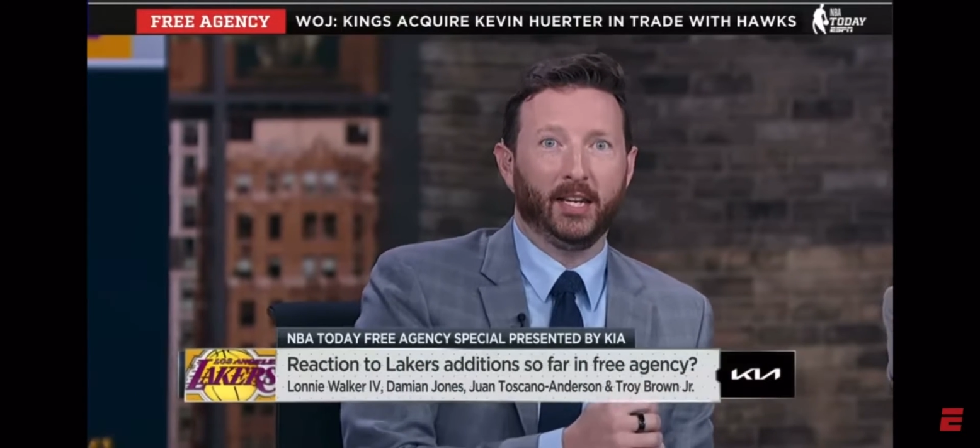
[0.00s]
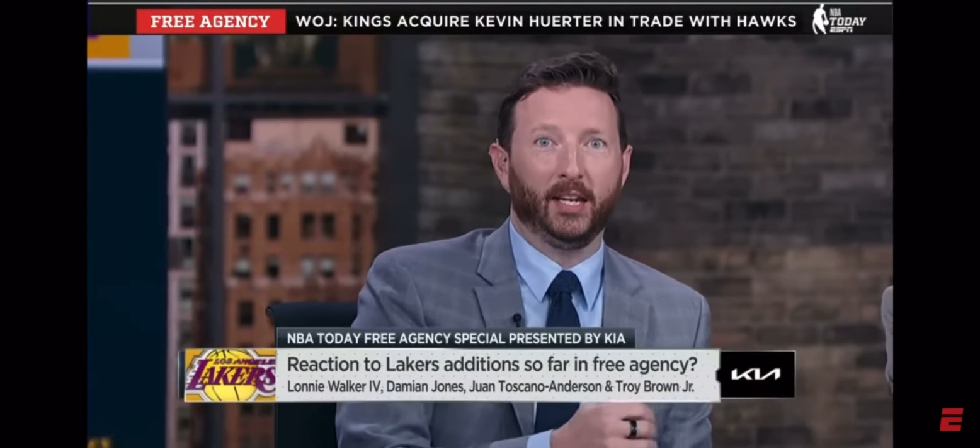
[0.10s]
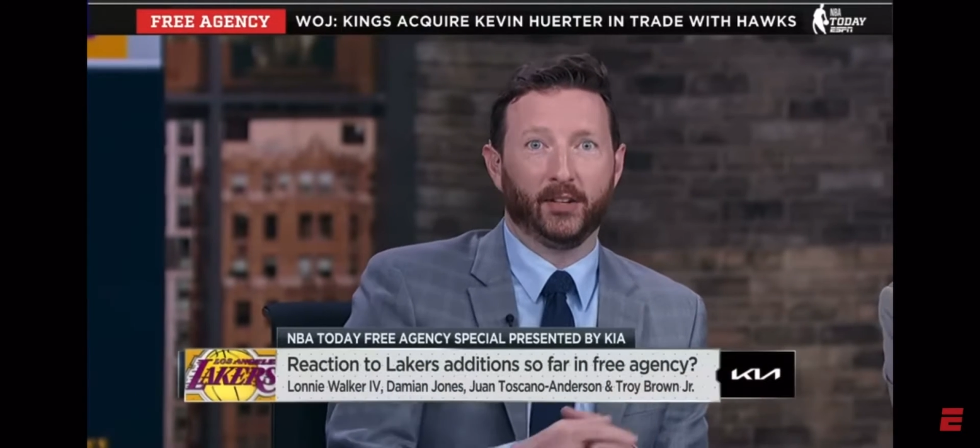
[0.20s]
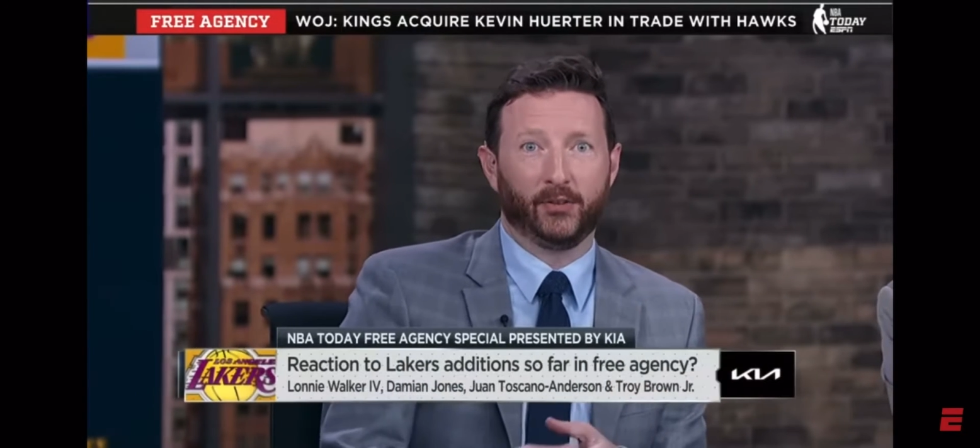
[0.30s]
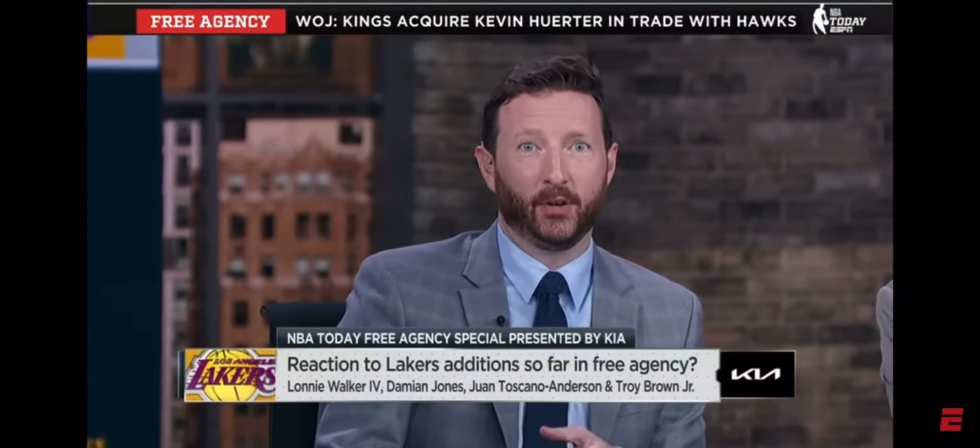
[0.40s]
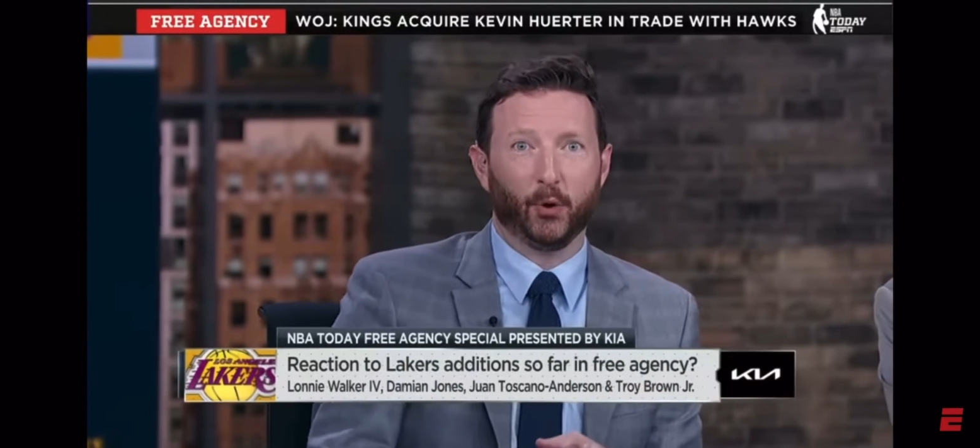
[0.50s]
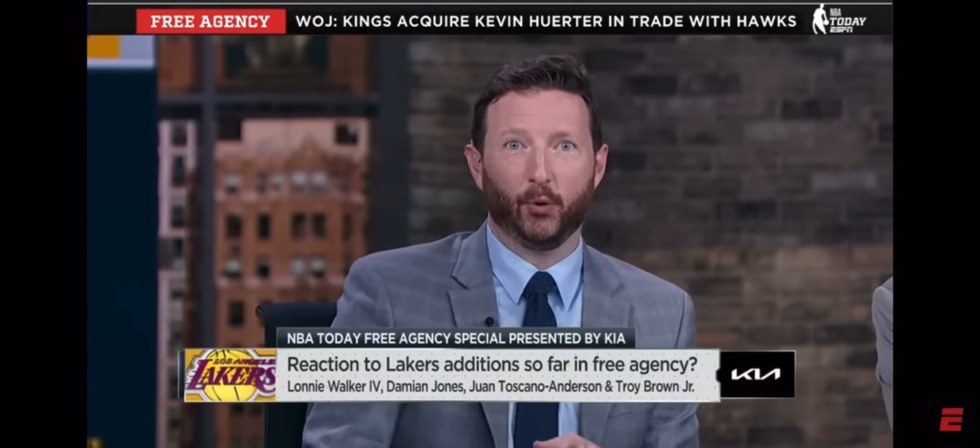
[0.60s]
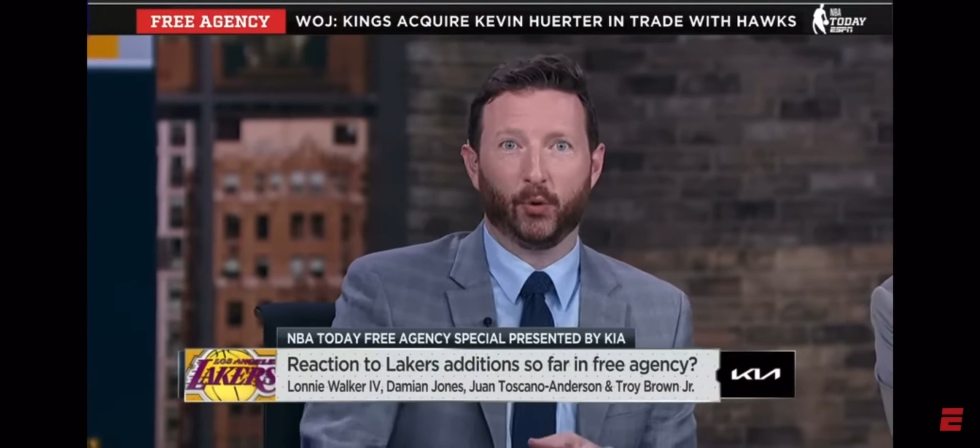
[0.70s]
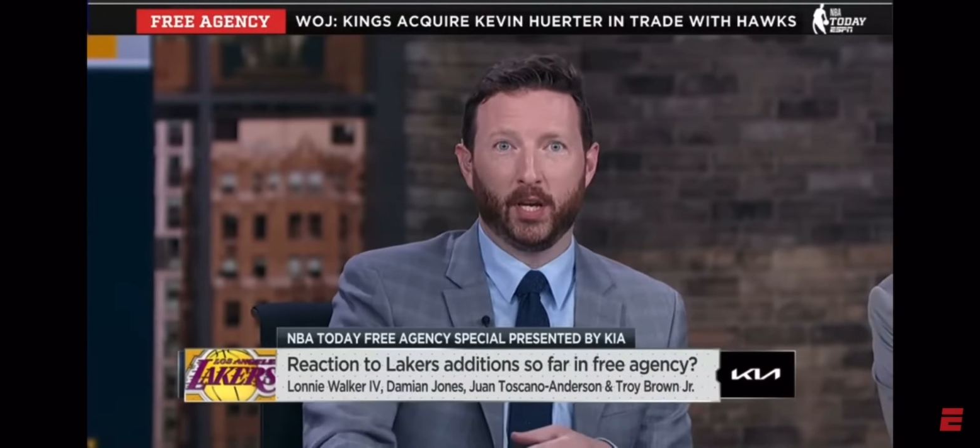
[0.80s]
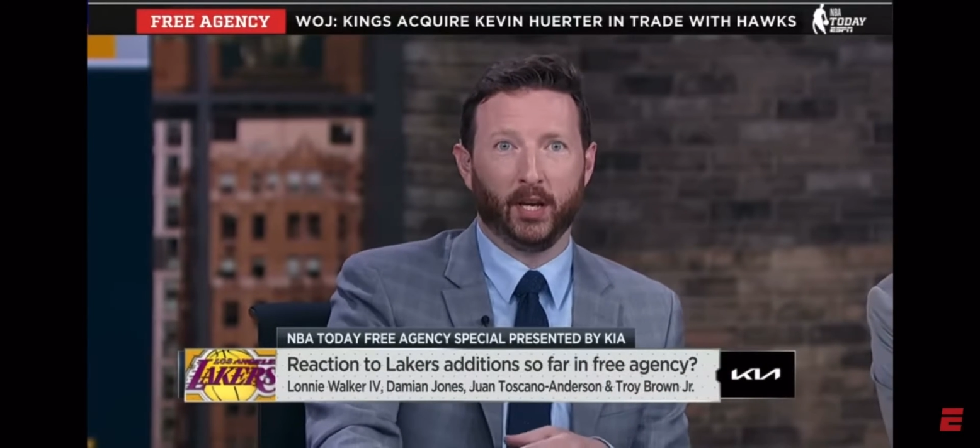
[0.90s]
He is
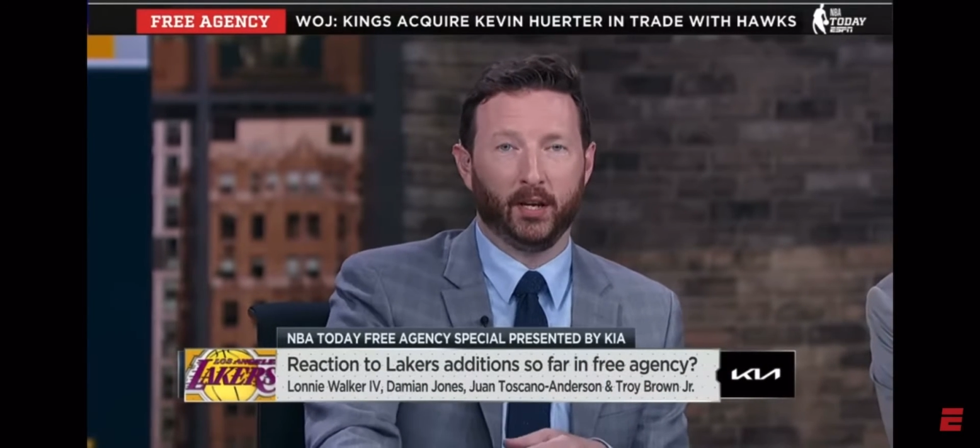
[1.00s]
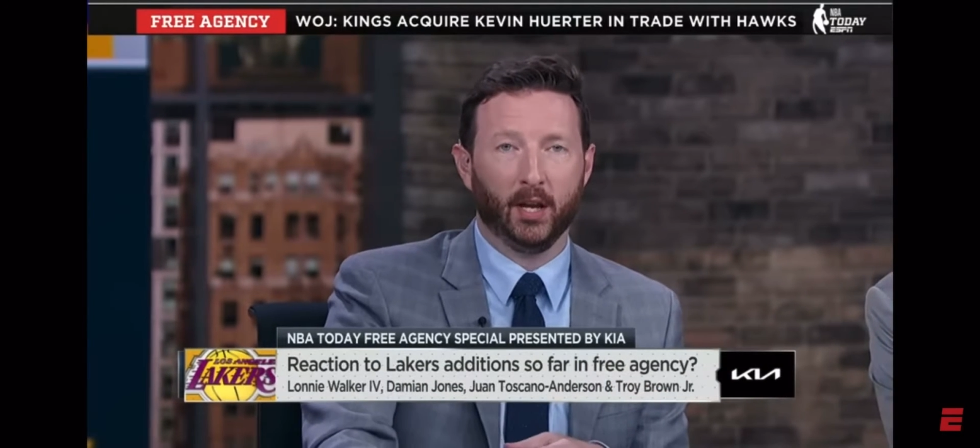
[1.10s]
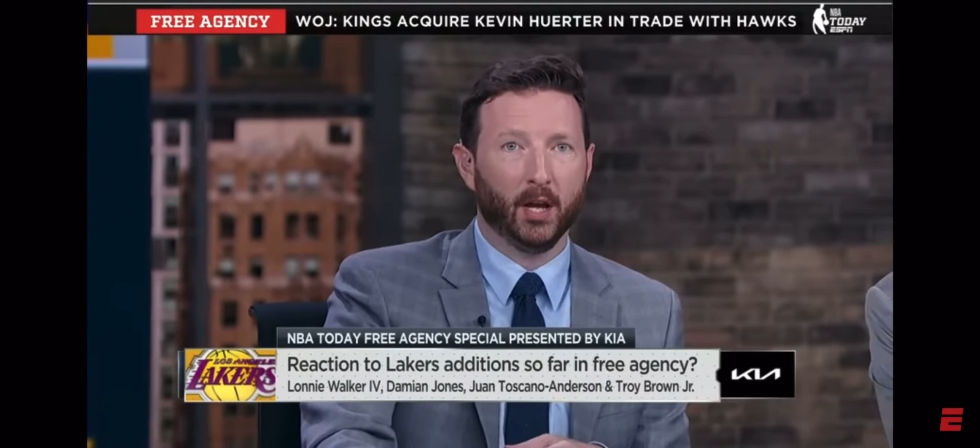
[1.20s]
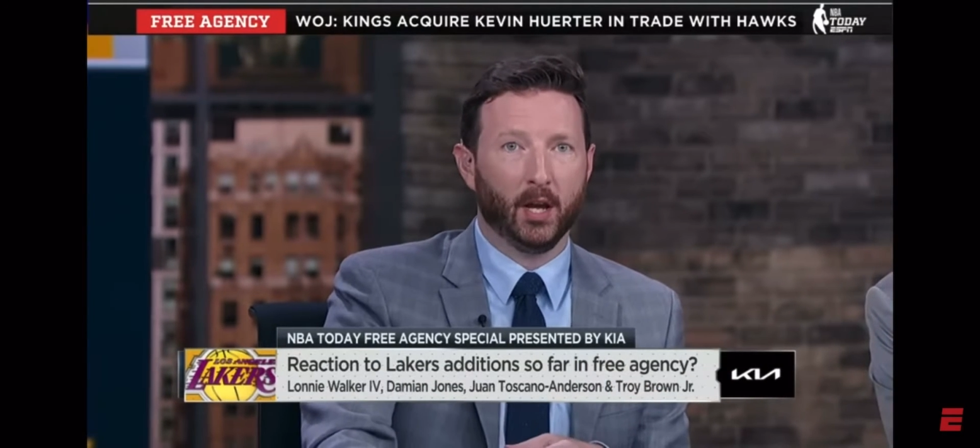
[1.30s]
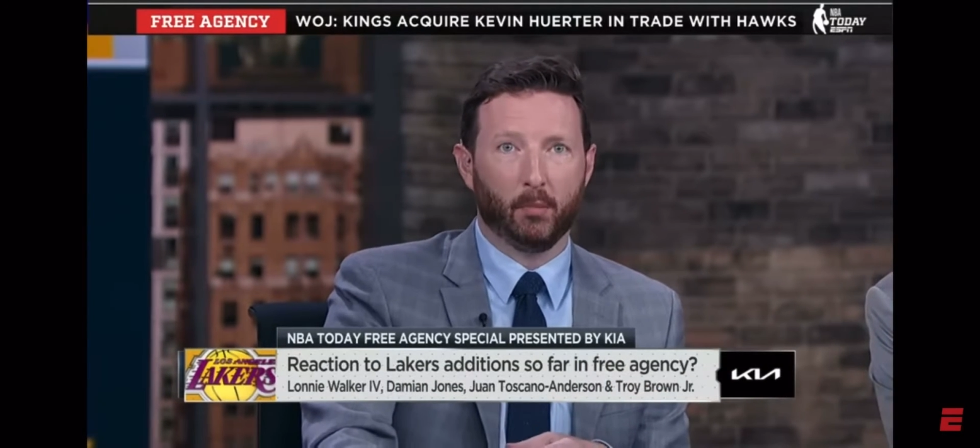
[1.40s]
someone who can